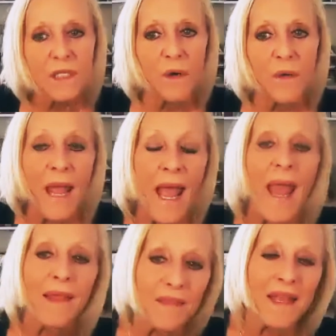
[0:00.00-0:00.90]
so
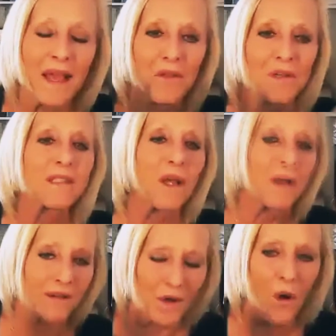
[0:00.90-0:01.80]
and the others,
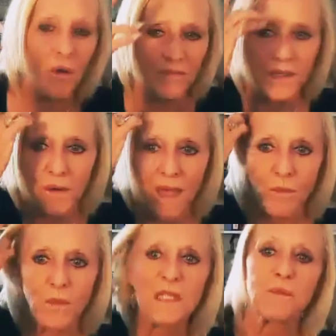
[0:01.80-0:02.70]
uh, hopefully, you have
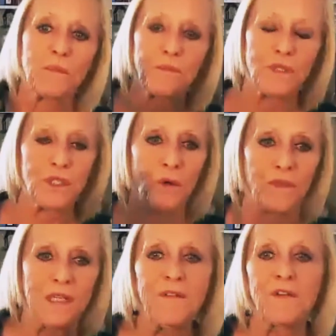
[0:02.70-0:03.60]
the wisdom to
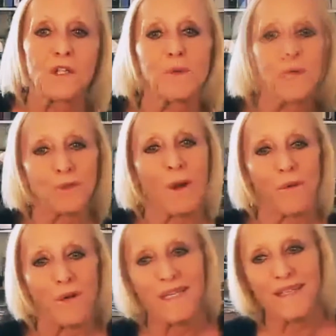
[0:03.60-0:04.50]
know the difference, which is
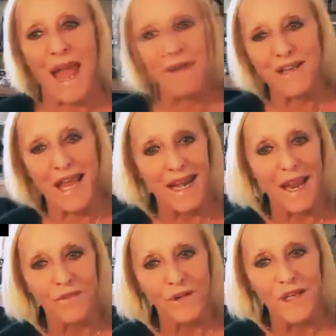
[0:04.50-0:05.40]
what we navigate
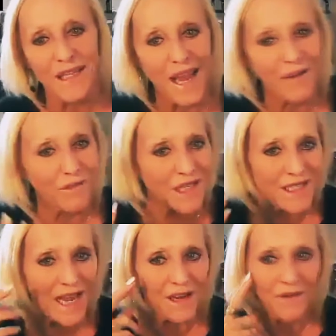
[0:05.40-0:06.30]
every every
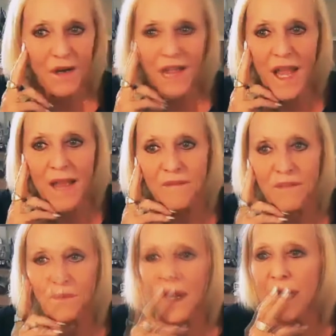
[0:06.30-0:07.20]
day of our
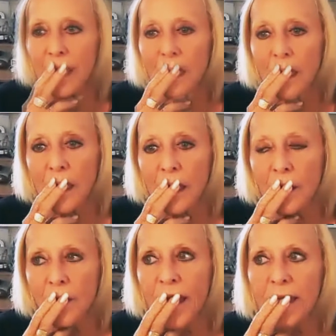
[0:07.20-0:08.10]
lives, right?
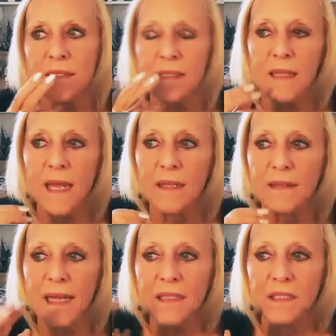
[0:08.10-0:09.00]
You know, that's
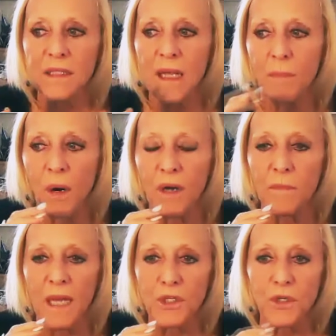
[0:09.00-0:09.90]
that, that's a part
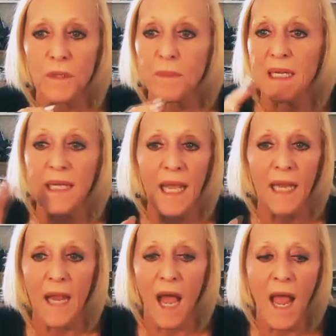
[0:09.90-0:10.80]
of my journey. But
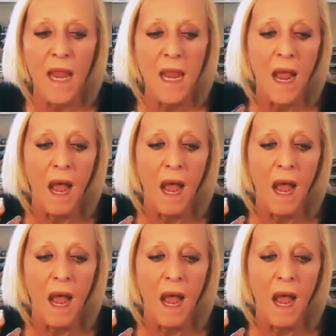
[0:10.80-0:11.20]
again, I